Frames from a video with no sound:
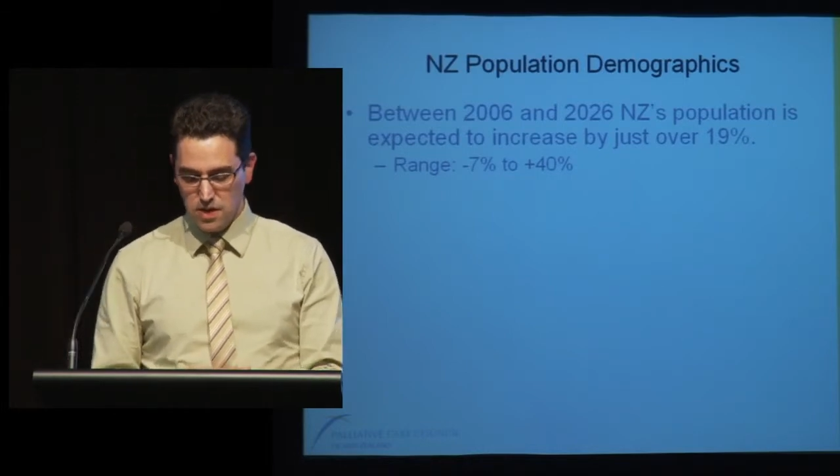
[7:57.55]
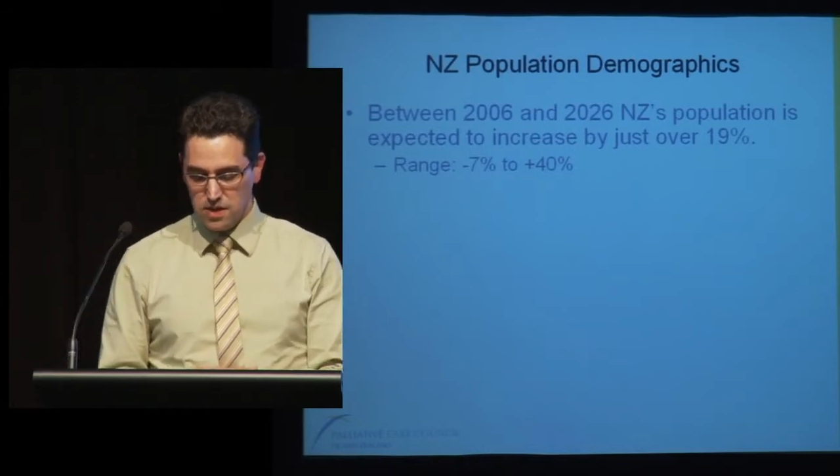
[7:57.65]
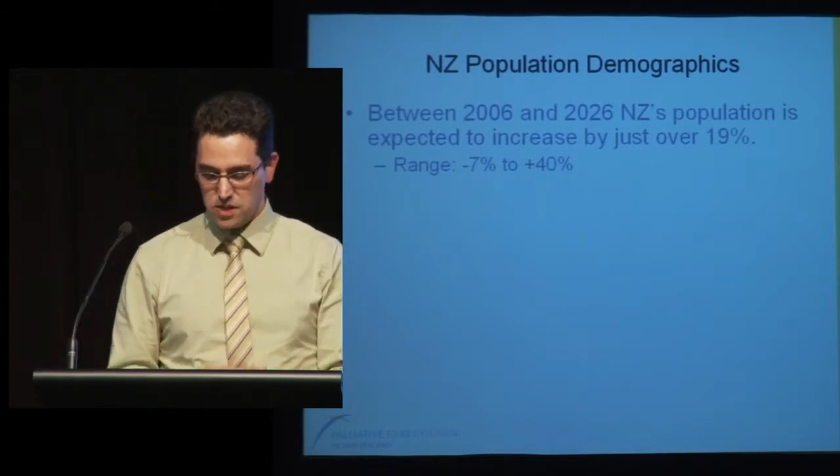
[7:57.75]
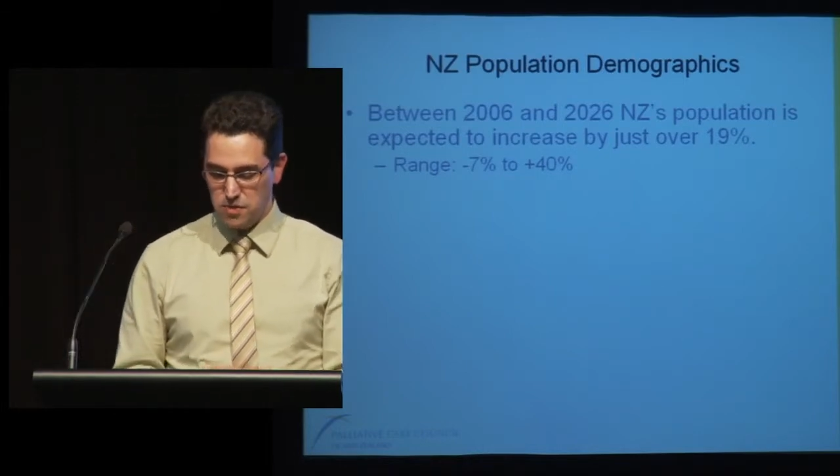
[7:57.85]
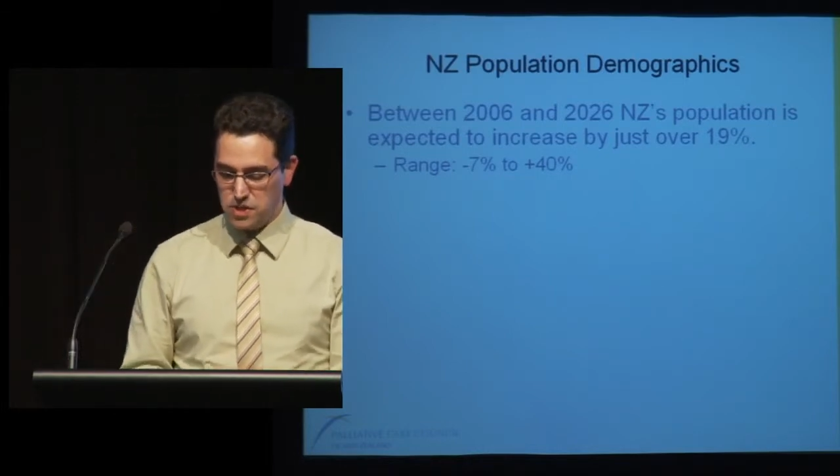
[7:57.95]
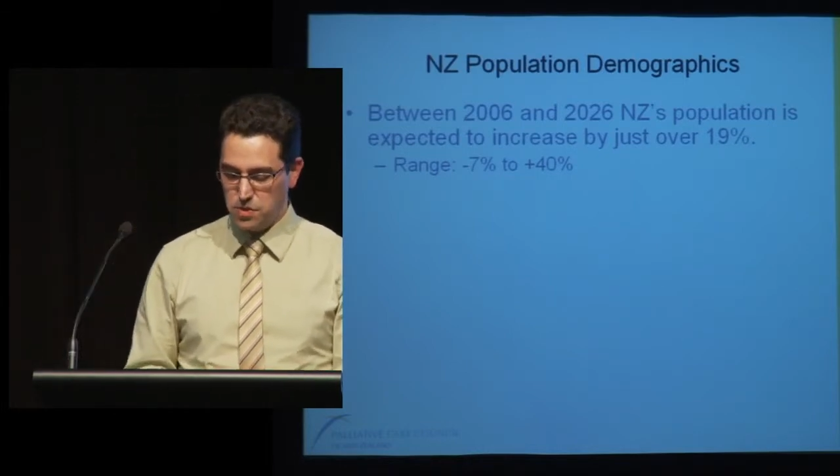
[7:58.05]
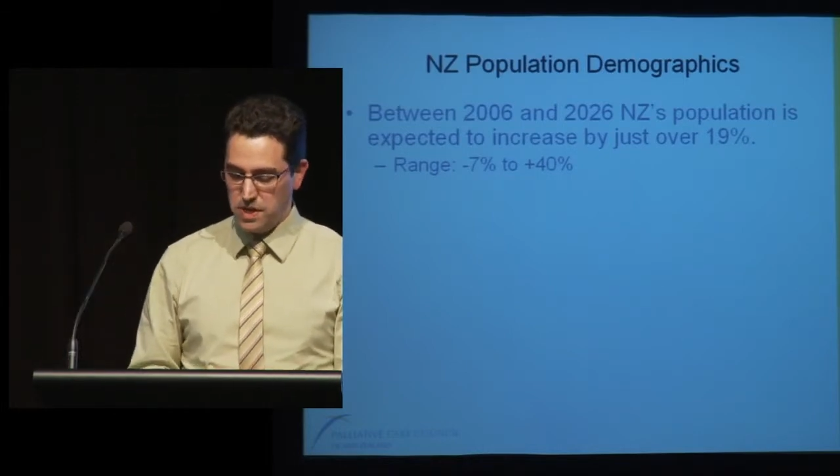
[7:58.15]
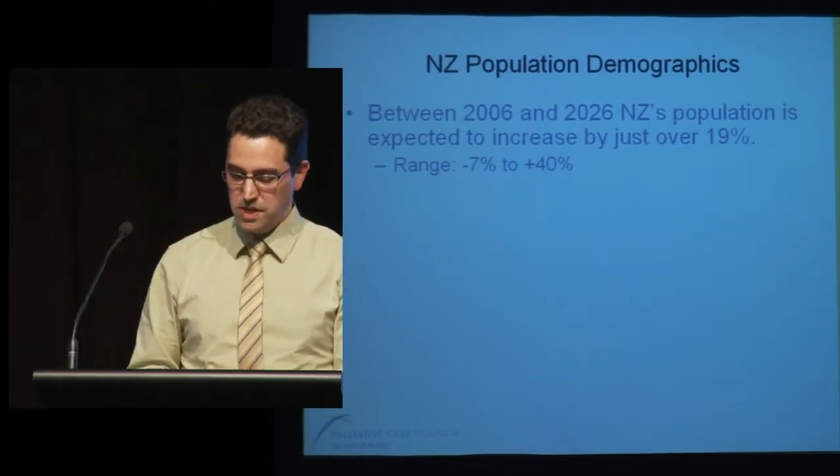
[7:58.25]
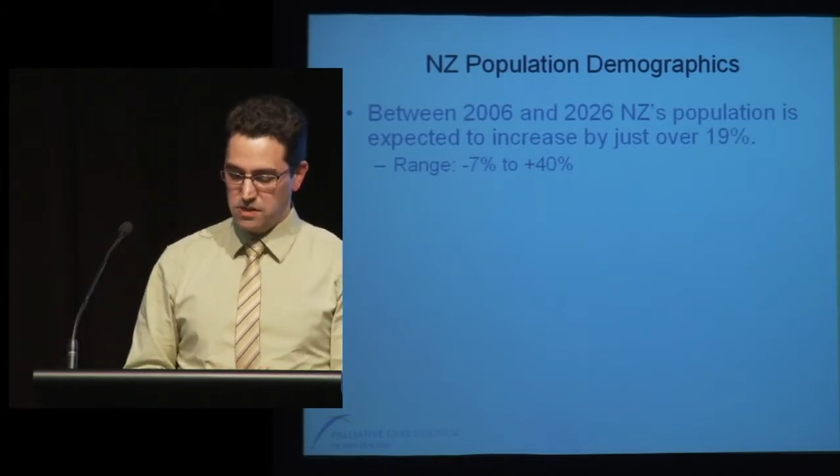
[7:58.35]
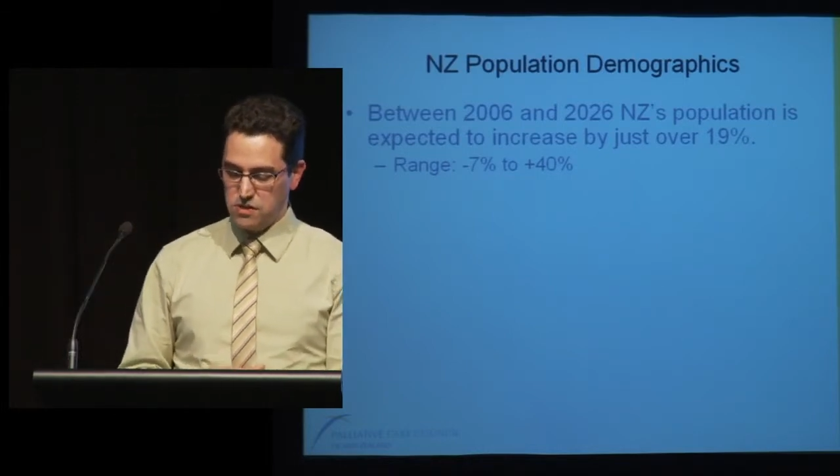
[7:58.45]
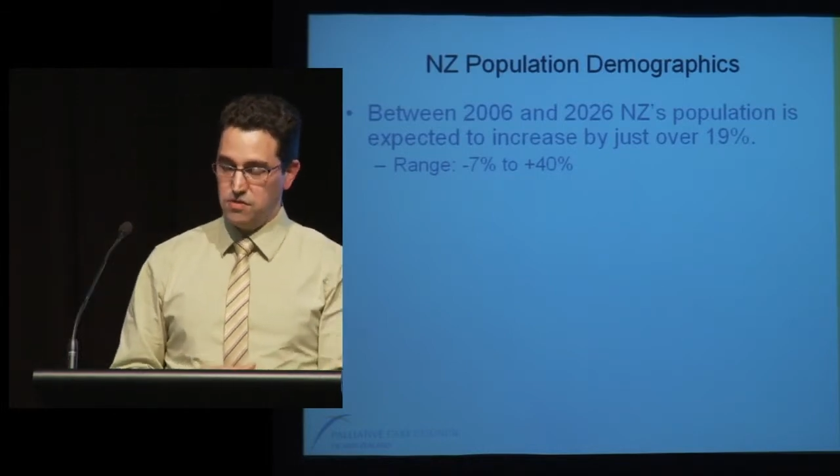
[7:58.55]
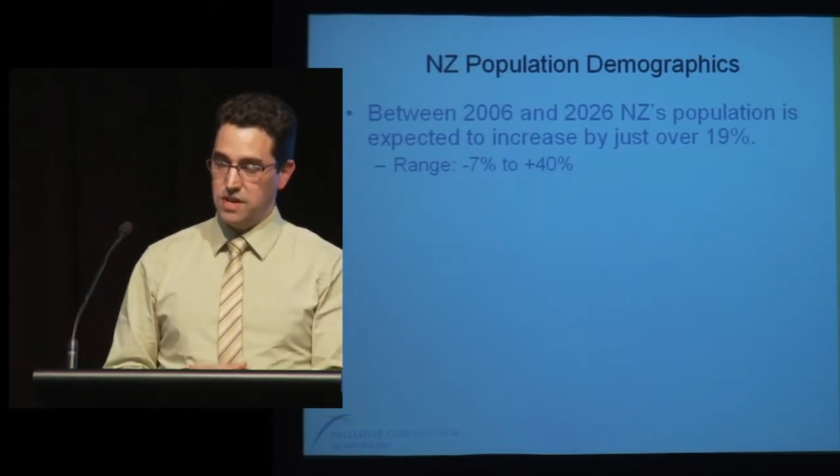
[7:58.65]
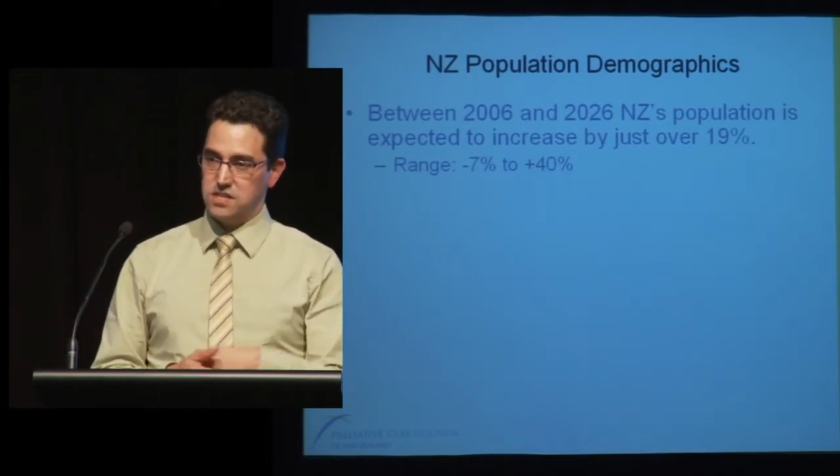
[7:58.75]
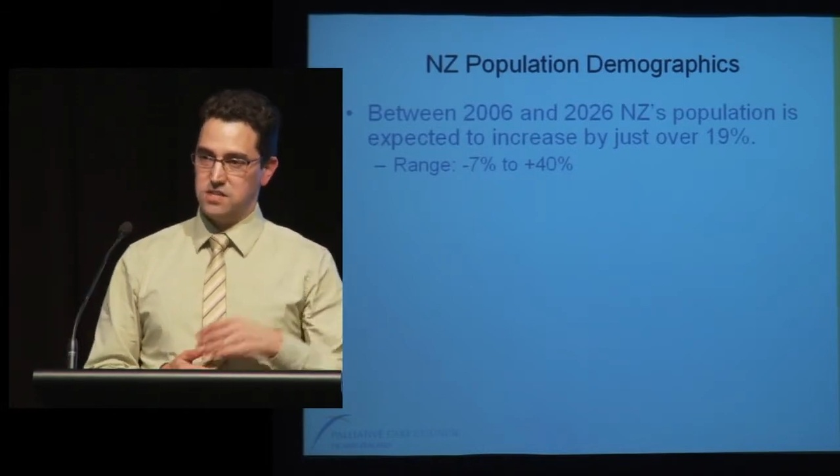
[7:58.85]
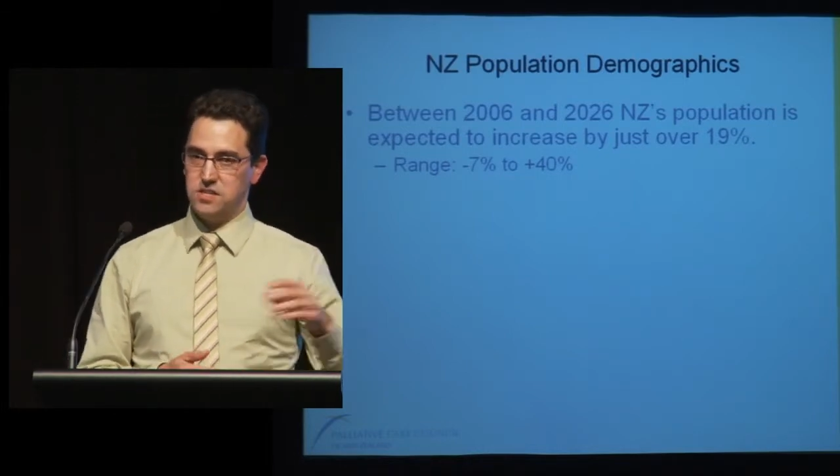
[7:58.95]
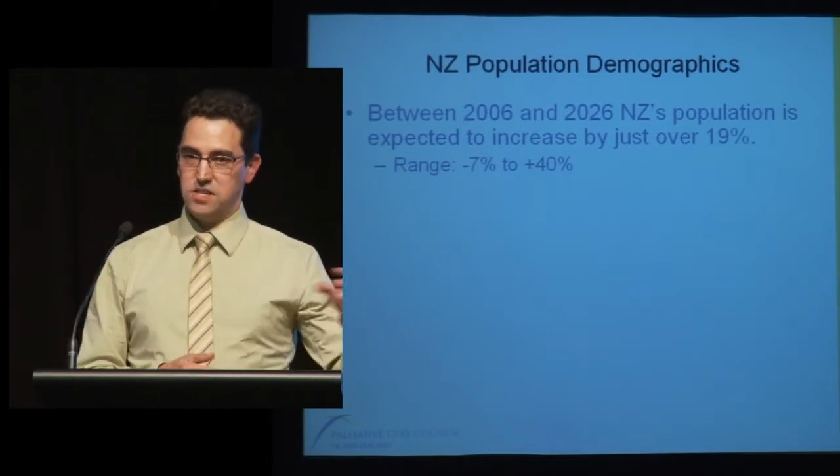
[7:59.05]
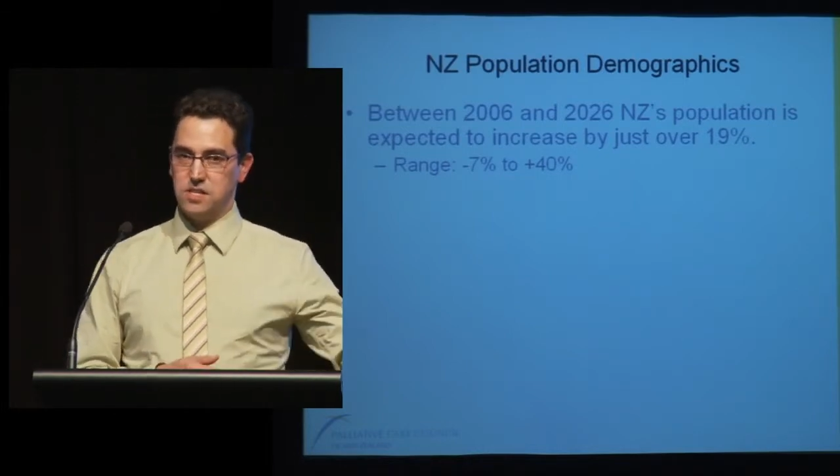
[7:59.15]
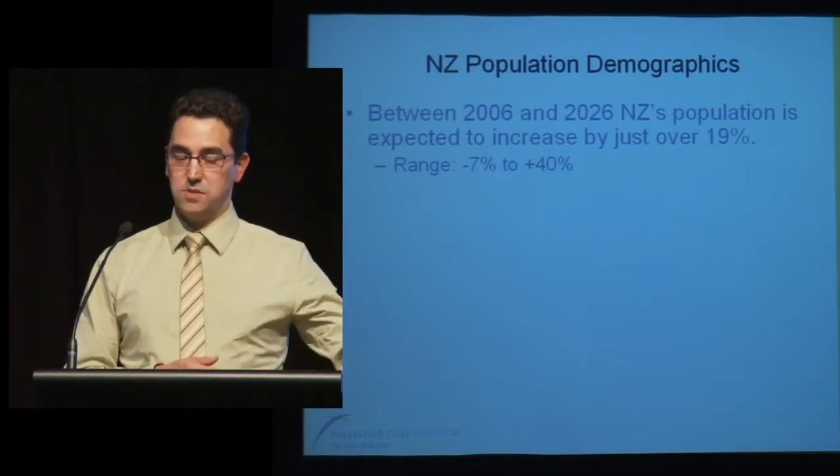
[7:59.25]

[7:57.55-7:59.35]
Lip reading: So between 2006,